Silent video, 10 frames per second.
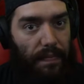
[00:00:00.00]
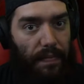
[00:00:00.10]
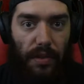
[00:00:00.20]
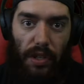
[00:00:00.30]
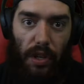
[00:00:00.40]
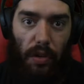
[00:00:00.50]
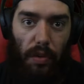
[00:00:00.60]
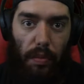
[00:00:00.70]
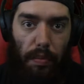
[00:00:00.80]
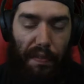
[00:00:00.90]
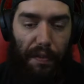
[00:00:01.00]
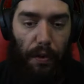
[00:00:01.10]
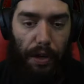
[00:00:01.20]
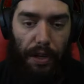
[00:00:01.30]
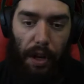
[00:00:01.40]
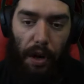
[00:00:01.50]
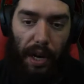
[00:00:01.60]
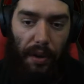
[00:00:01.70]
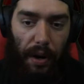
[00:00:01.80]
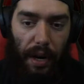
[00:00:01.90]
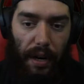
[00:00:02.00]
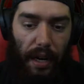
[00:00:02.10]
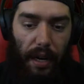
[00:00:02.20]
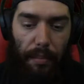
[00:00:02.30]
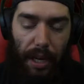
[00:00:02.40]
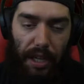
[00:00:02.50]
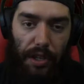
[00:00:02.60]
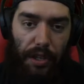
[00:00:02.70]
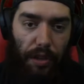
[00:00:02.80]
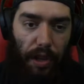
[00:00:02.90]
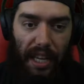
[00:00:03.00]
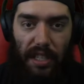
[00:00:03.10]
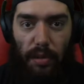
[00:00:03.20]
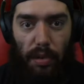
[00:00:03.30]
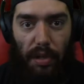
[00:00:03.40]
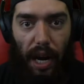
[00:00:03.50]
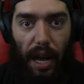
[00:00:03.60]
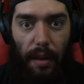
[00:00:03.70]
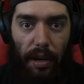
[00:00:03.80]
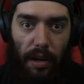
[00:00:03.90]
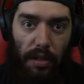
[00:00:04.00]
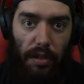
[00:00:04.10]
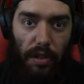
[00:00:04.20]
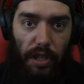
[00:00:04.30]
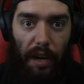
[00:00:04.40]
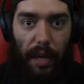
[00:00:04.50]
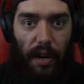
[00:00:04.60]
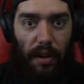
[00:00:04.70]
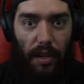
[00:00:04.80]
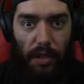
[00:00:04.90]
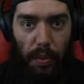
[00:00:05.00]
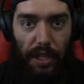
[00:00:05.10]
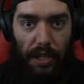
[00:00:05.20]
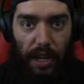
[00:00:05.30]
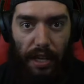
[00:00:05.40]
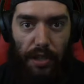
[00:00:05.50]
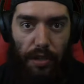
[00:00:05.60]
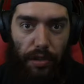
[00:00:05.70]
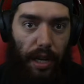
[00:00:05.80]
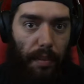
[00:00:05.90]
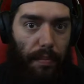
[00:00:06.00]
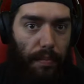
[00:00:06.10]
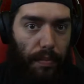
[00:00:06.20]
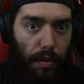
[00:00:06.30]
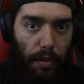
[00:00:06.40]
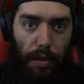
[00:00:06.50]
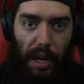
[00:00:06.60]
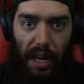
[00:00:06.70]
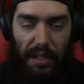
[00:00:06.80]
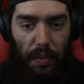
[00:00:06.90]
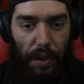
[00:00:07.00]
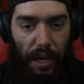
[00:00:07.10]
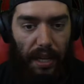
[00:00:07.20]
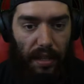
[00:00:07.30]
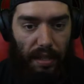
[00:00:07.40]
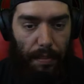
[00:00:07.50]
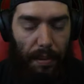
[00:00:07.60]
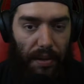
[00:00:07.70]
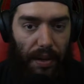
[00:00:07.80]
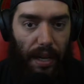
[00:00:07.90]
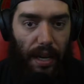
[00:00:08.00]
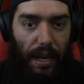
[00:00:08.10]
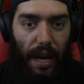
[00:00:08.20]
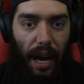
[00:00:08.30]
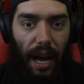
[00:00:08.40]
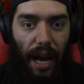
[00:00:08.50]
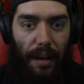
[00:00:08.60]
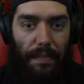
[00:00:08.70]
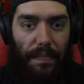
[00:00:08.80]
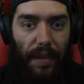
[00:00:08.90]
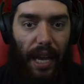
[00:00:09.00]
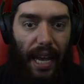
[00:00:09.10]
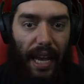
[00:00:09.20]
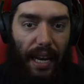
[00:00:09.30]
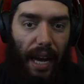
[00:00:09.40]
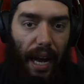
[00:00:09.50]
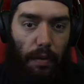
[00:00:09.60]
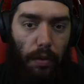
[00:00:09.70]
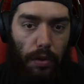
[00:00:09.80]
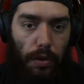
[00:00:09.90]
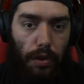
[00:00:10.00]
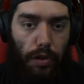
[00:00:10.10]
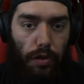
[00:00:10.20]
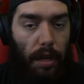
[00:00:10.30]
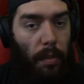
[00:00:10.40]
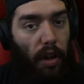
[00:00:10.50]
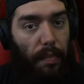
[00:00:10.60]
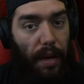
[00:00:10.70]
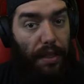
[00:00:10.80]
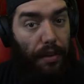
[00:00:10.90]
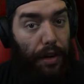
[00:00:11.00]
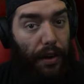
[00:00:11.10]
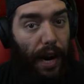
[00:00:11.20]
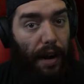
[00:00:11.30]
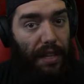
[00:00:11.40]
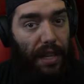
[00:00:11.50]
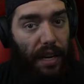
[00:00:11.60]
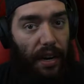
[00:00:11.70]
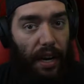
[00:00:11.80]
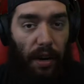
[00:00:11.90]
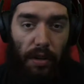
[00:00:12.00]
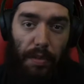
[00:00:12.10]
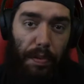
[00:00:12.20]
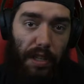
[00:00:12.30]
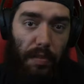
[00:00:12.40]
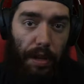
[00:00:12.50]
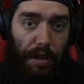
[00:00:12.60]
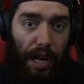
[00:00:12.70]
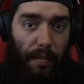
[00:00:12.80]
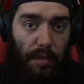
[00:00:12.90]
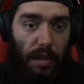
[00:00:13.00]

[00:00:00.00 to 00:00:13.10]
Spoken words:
So before you go anywhere, make sure you like and subscribe, and also check me out on Twitch. I stream 3 nights a week typically, and I will stream all of my theory crafting there and also play some other games.